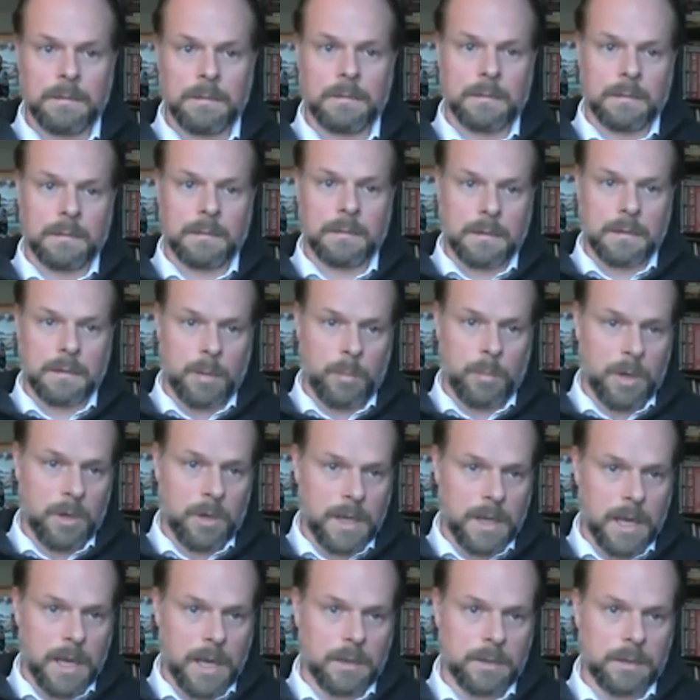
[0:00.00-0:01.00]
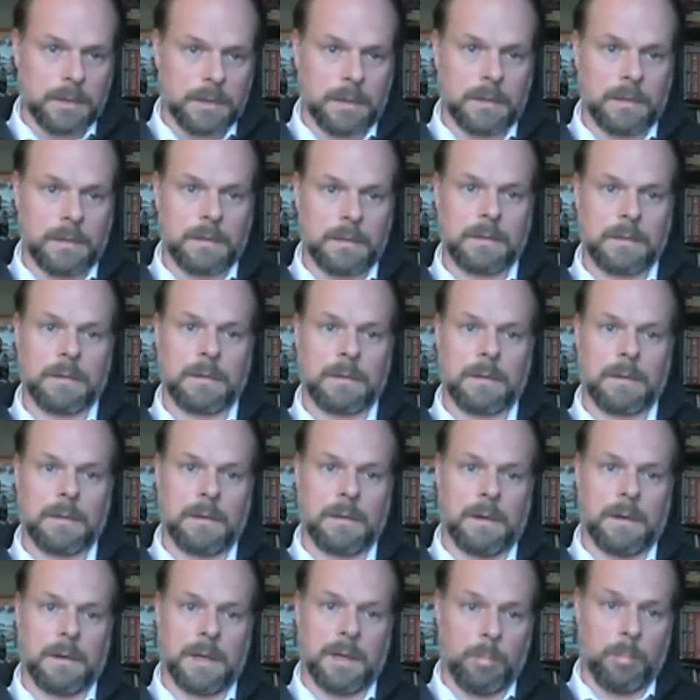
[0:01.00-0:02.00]
communication
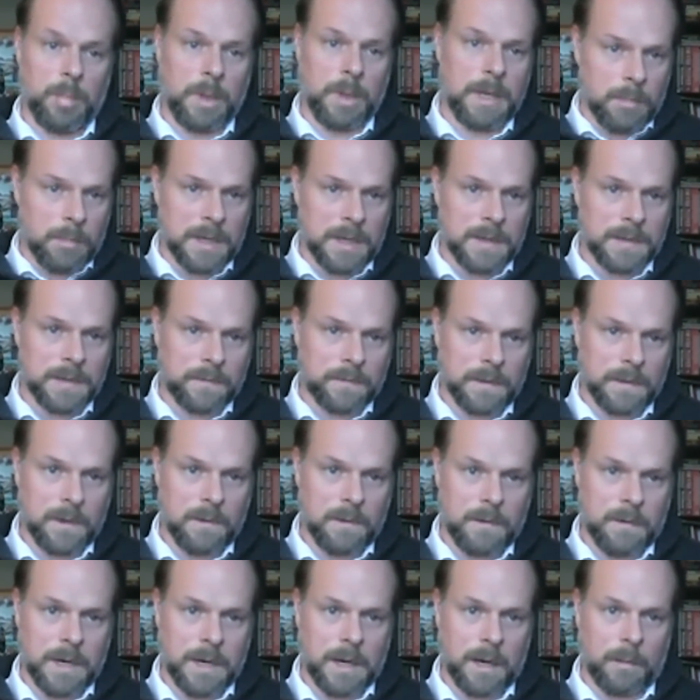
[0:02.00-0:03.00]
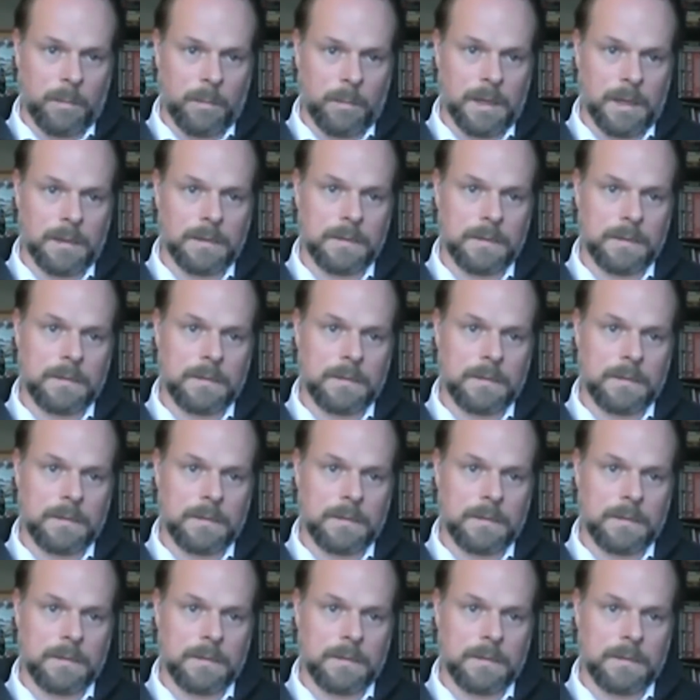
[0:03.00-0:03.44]
on a BMS requirement